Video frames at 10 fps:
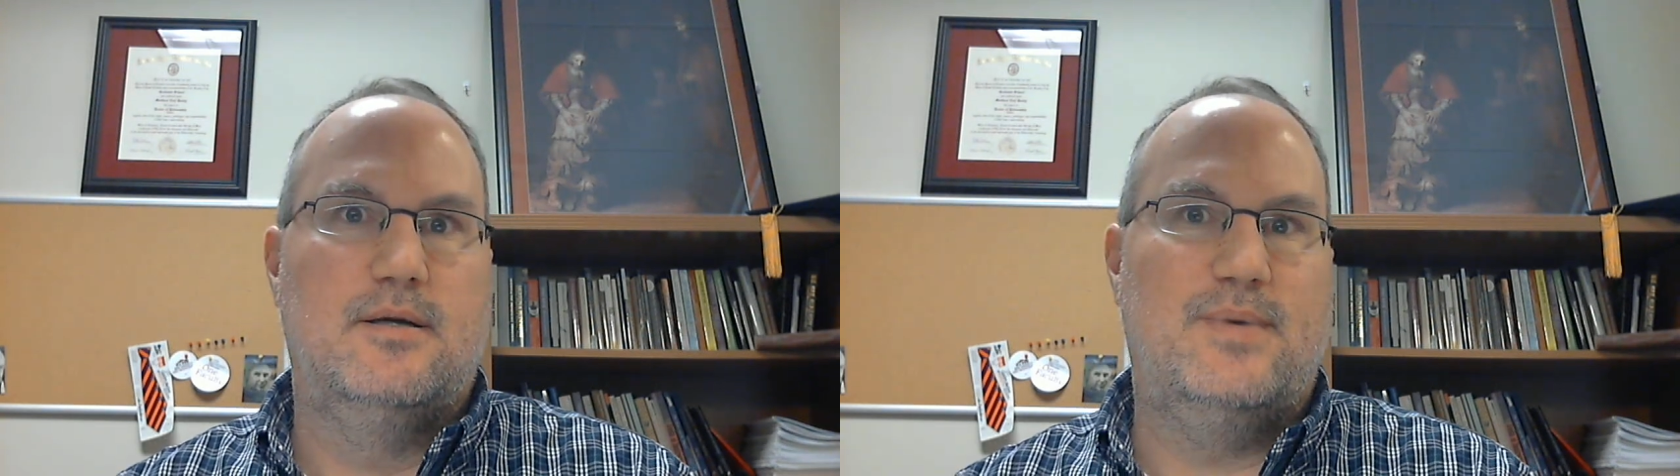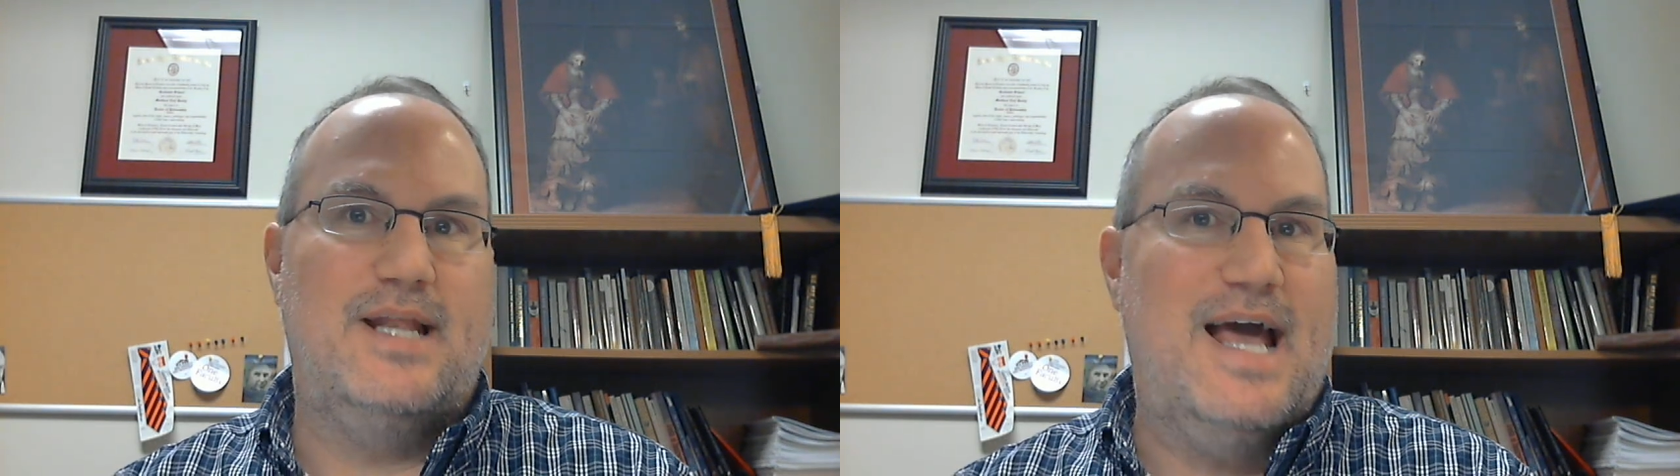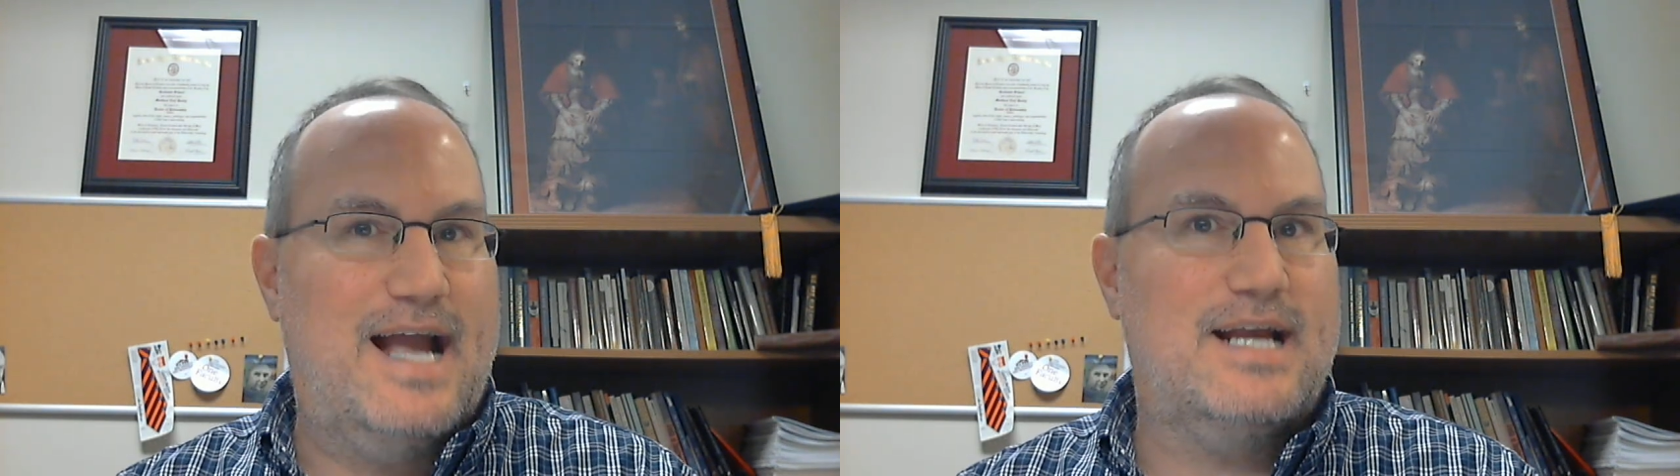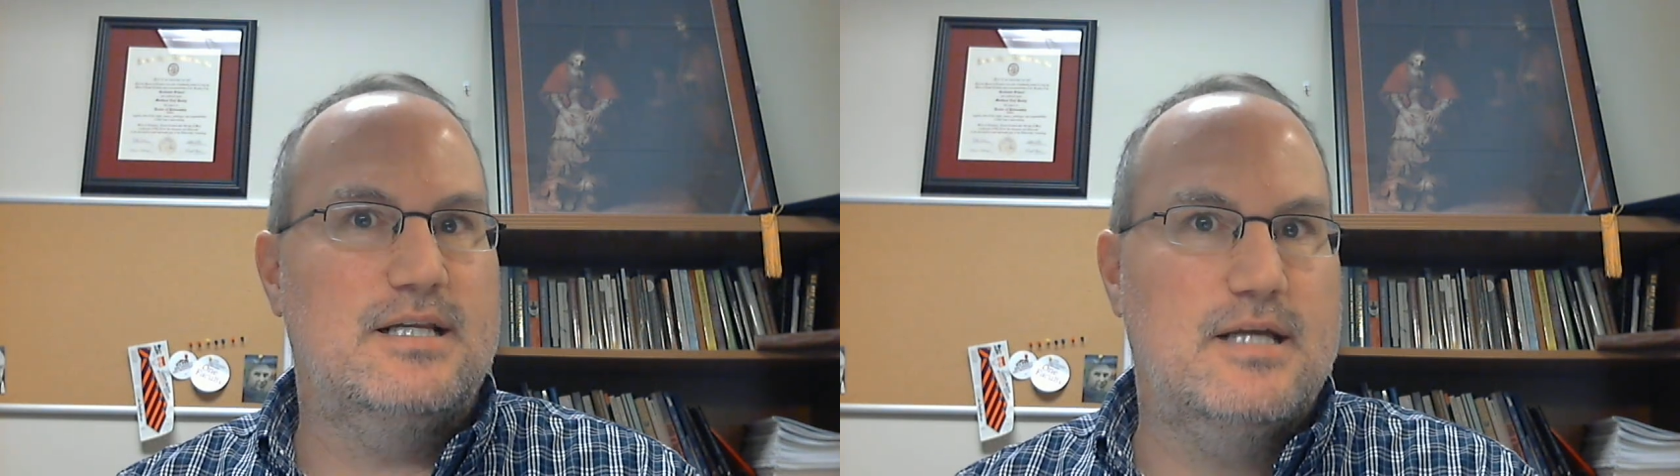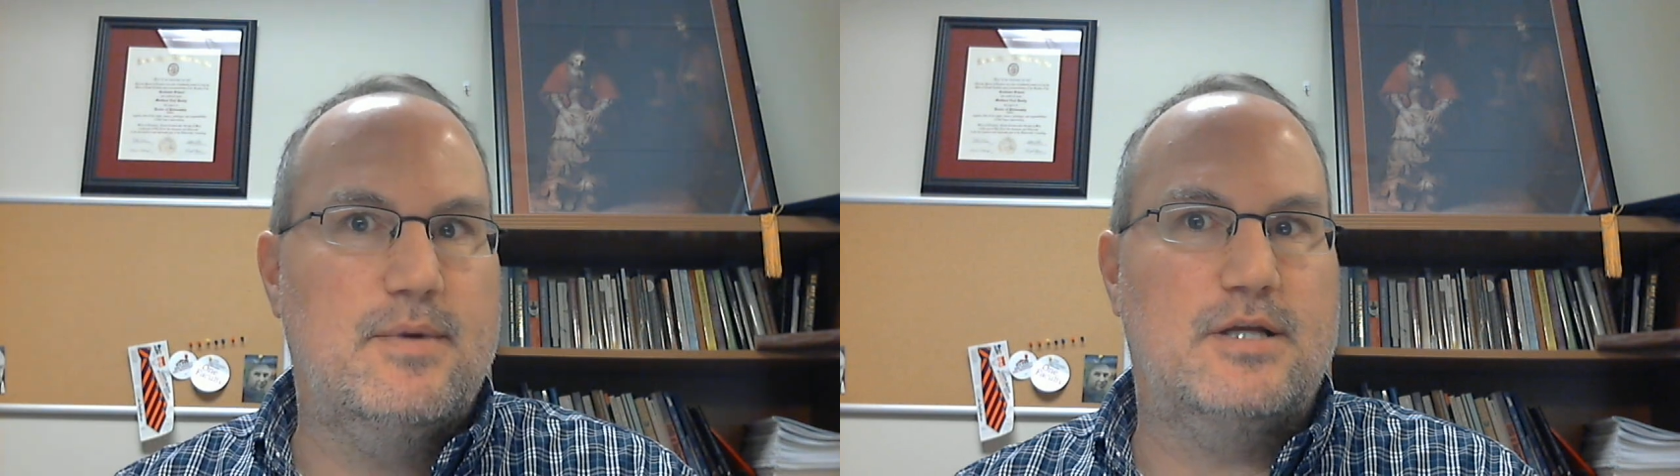but
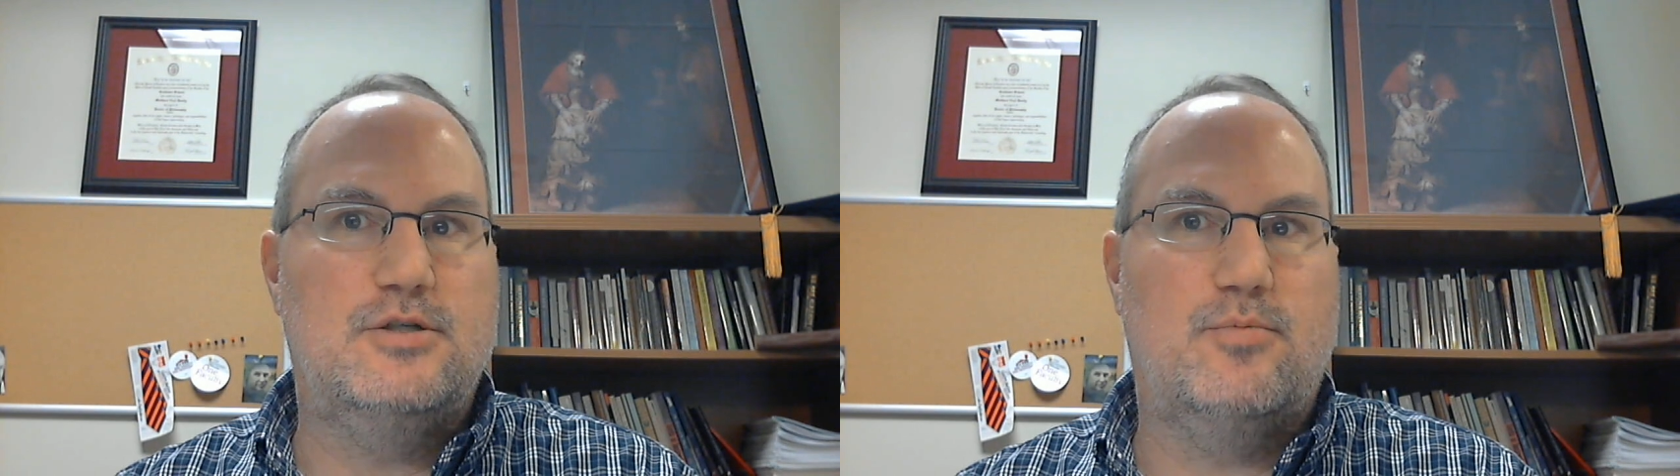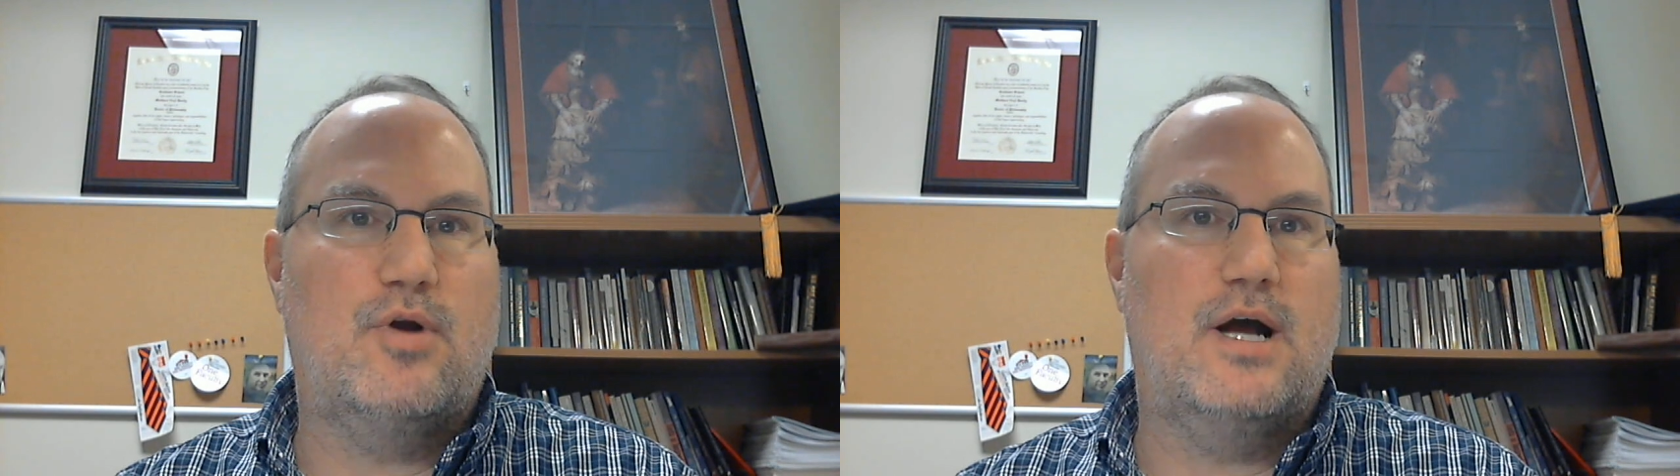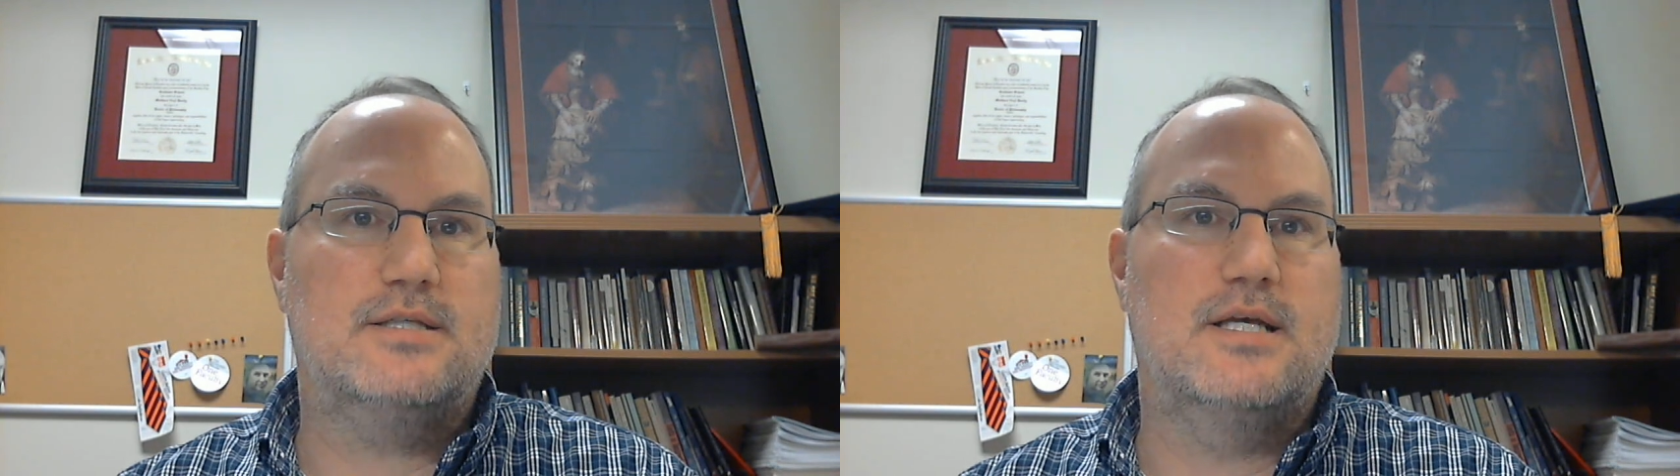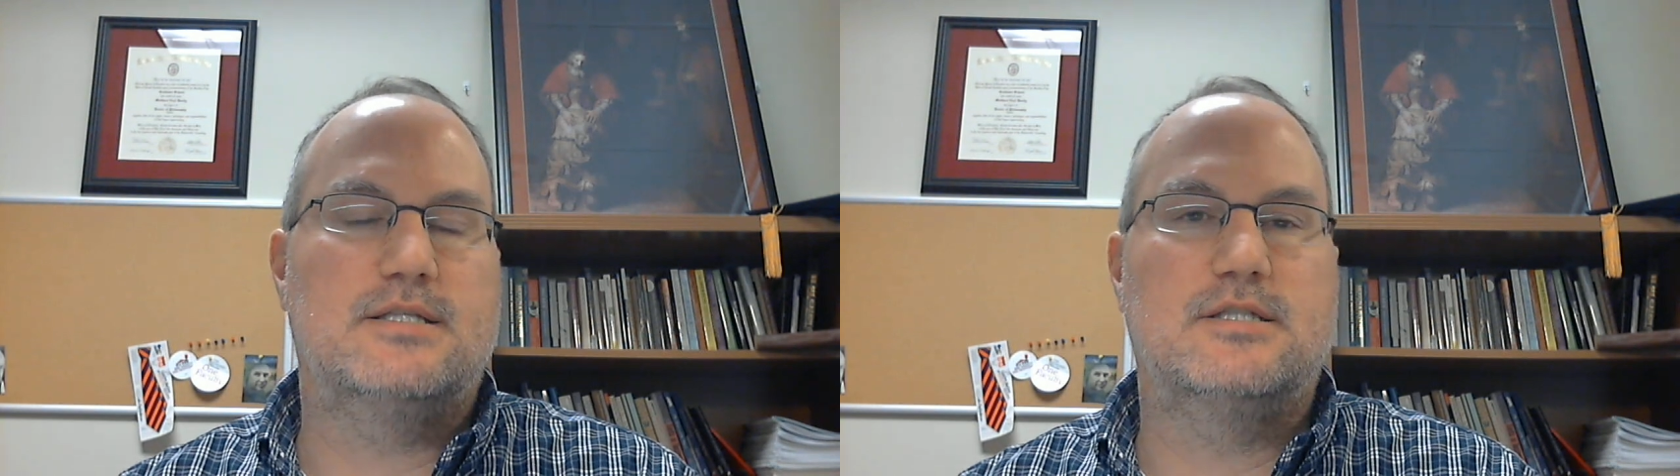academic due process